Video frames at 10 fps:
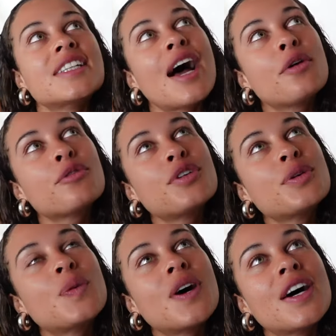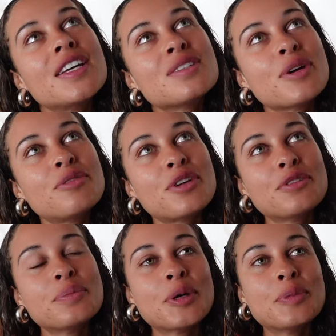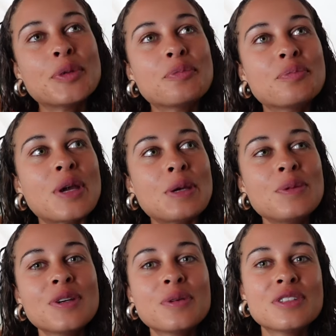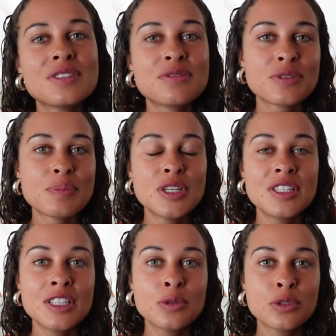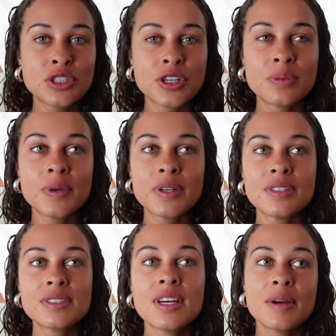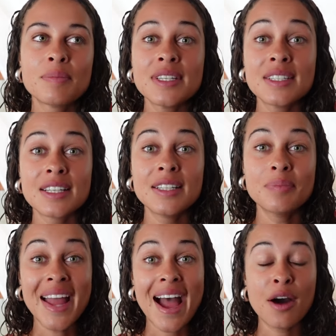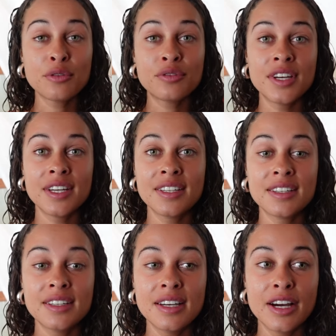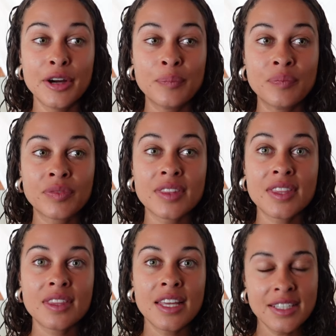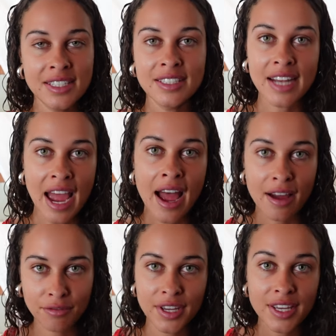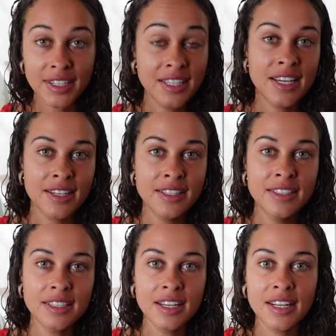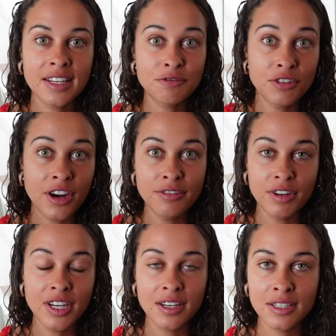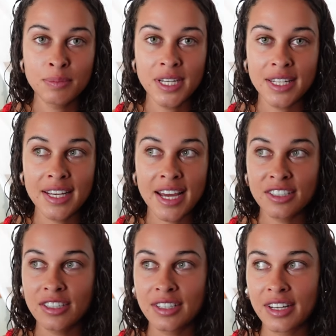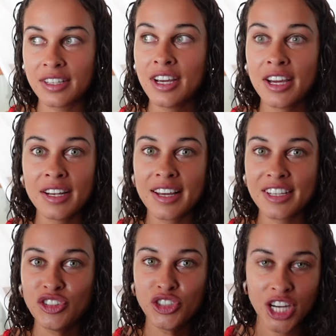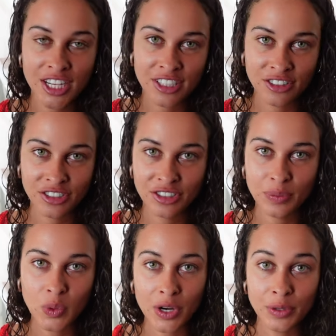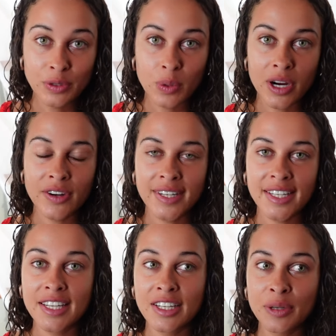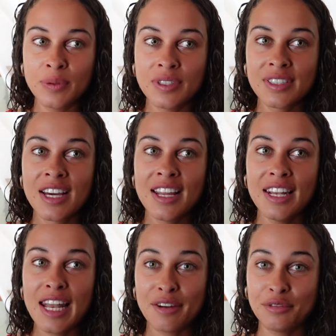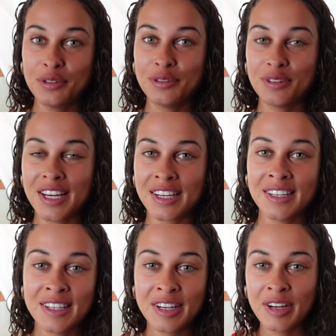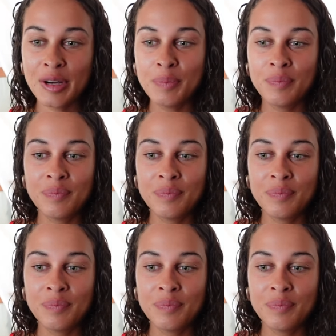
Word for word: outfit wise, my favorite moment, maybe it was from the Dior show because basically my outfit, um, they didn't have it in the end. And then very, very last minute, they had to kind of like change what I was wearing. And I was left with like a